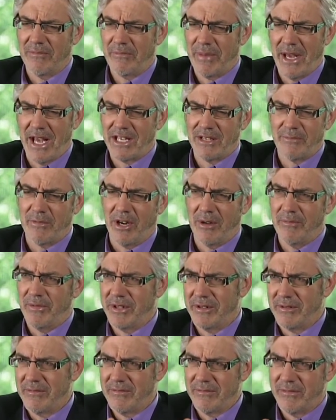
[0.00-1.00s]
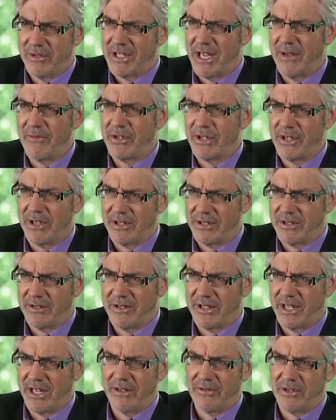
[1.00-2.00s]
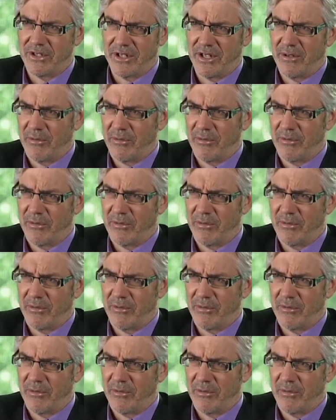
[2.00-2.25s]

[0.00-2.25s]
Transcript: pantomime that was advertised on television.